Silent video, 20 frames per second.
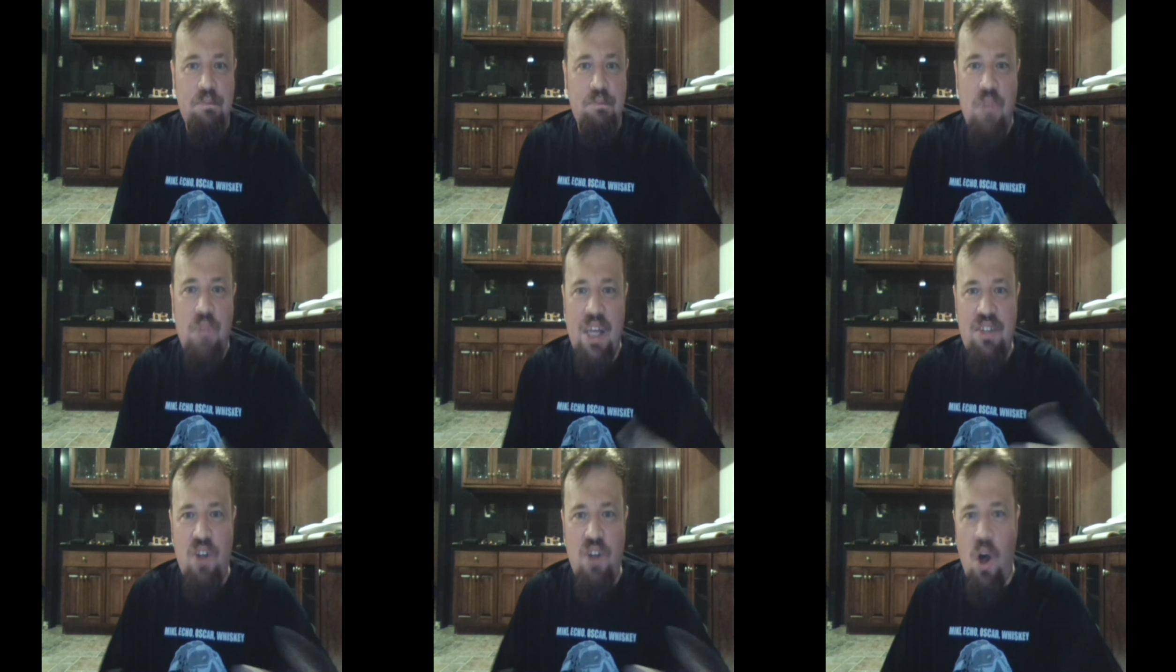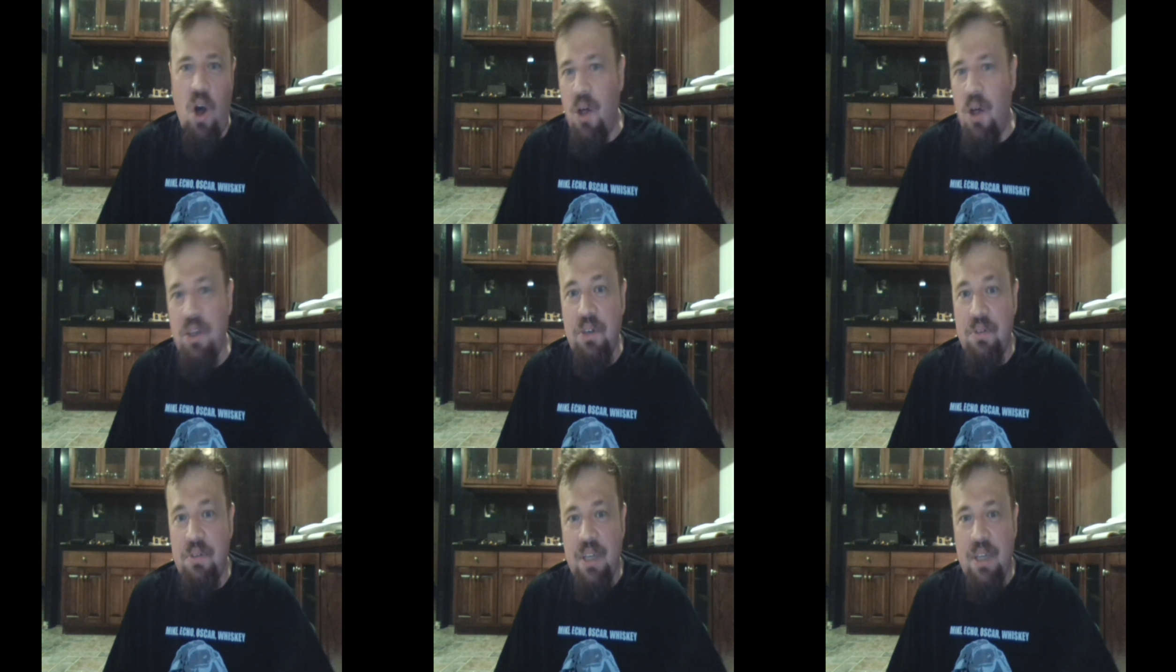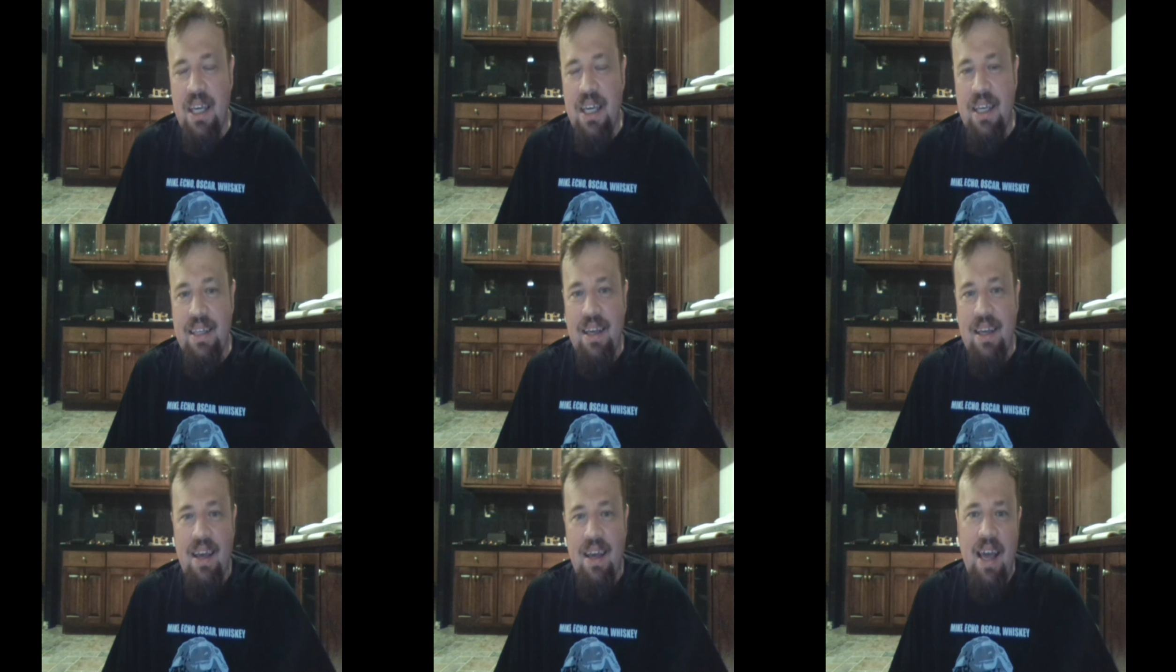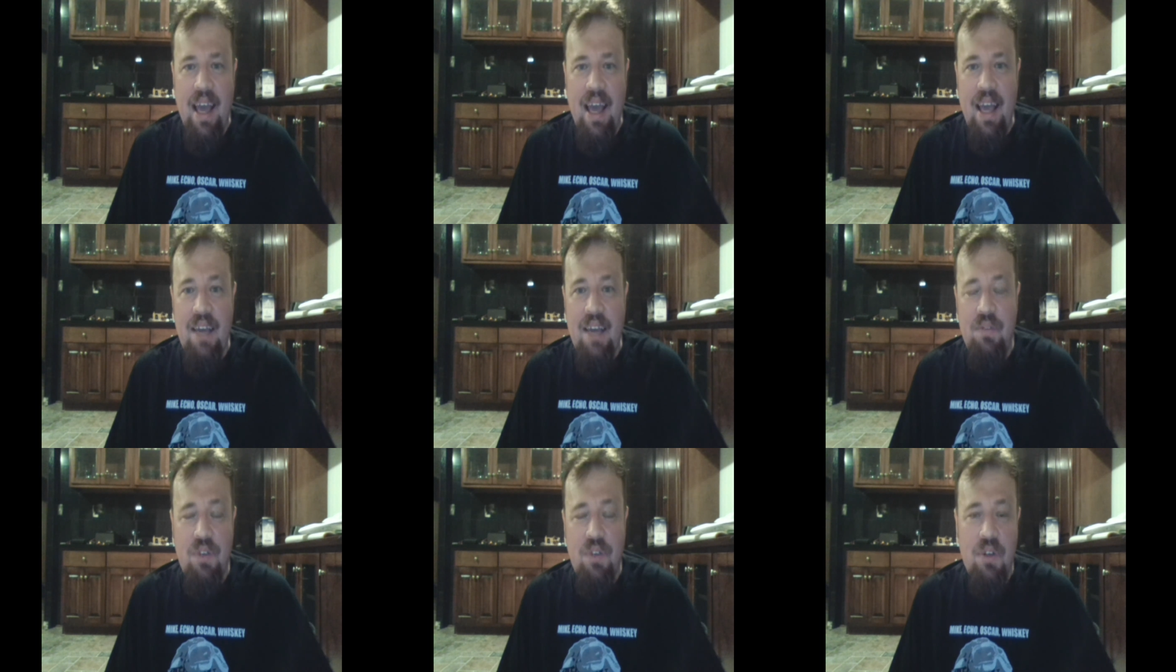That's all you need.
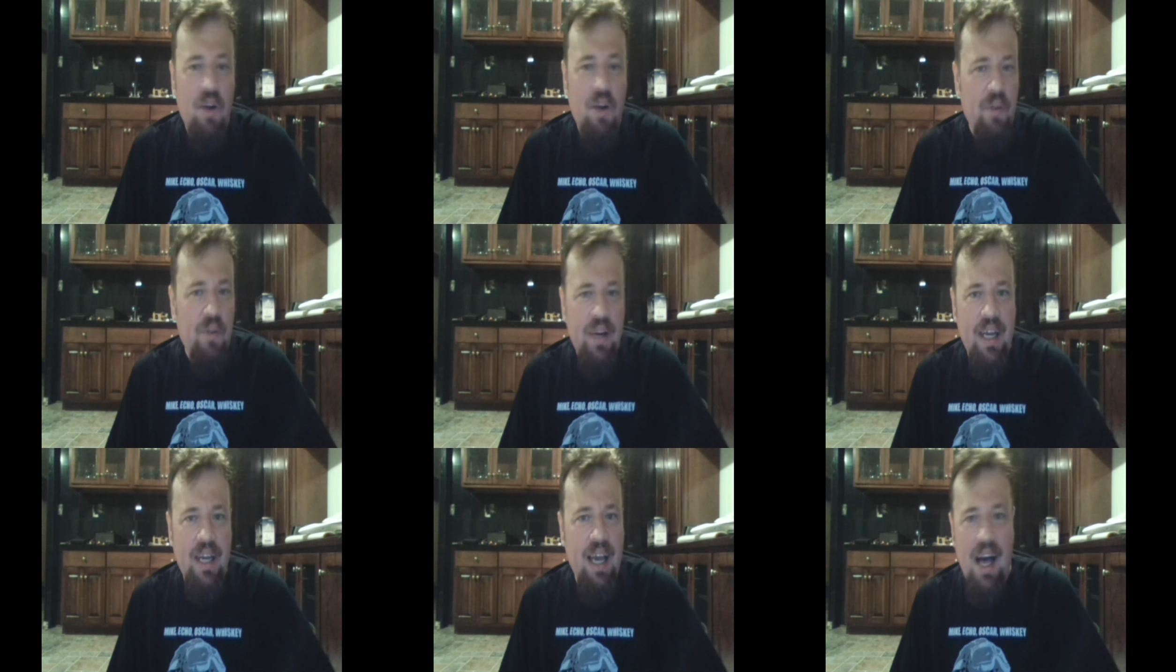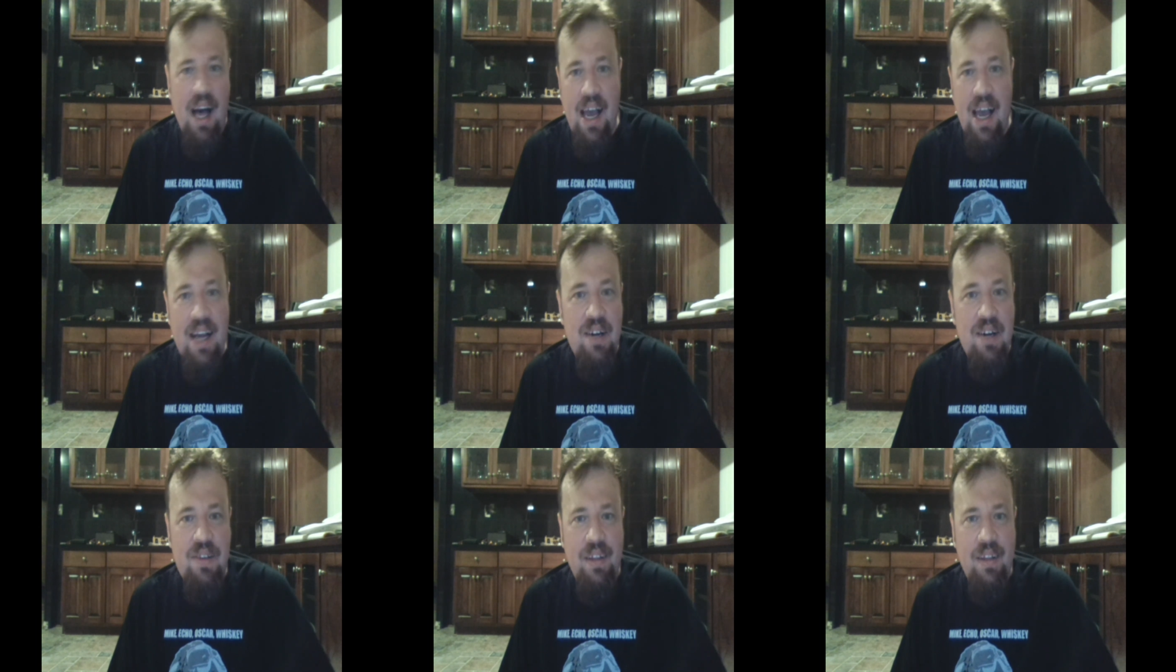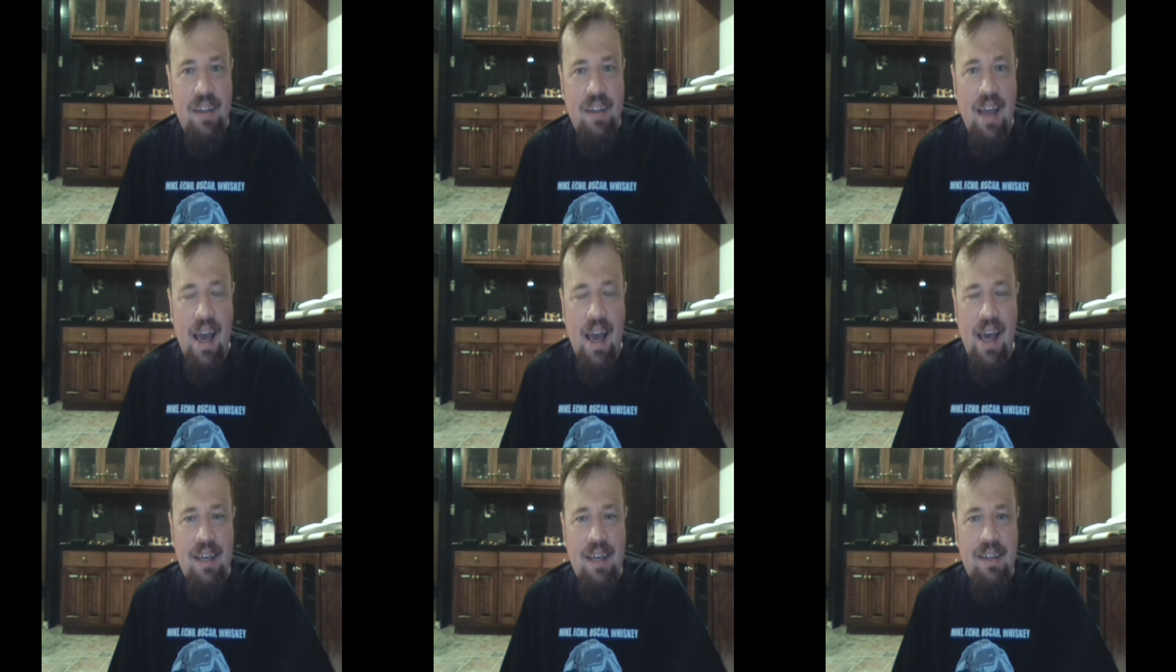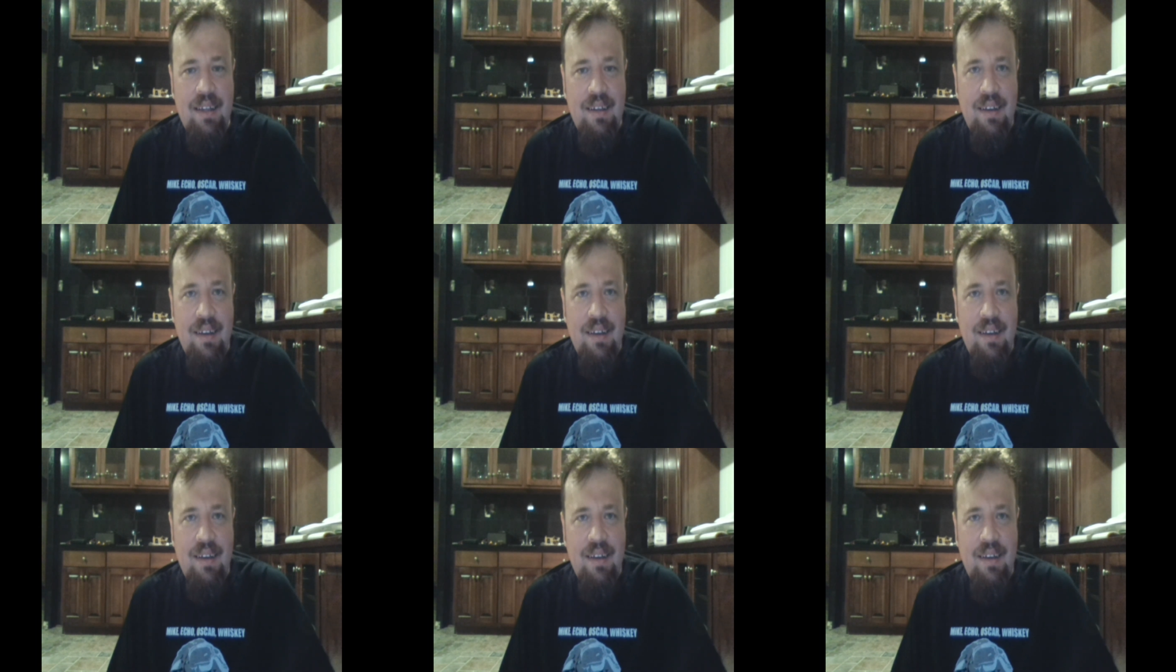If you go any higher than that,